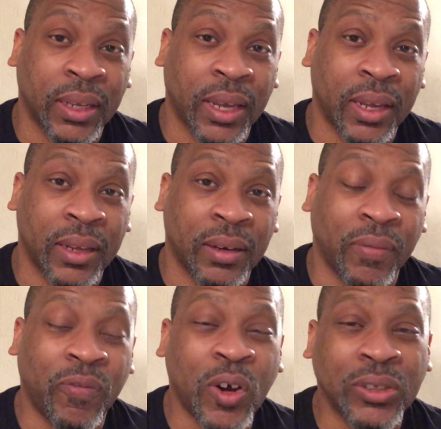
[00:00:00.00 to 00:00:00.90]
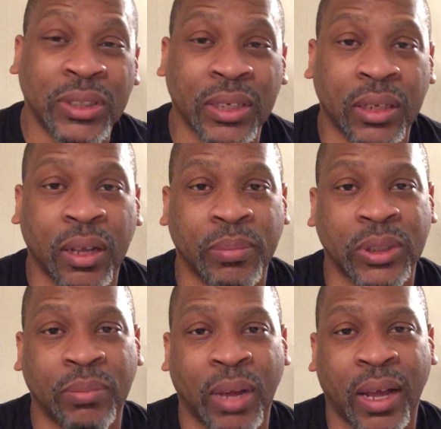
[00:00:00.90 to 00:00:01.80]
And the first thing that comes
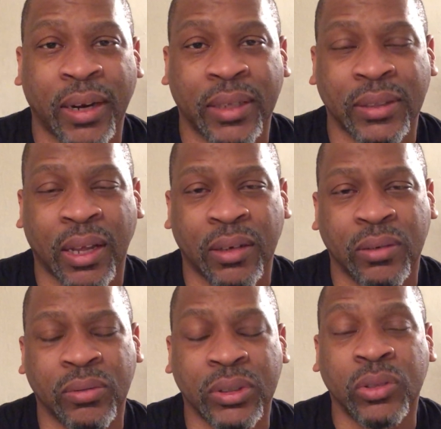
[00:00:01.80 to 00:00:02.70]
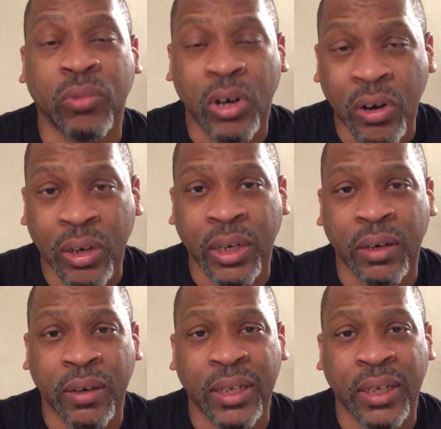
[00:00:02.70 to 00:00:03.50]
to mind, as I alluded to earlier,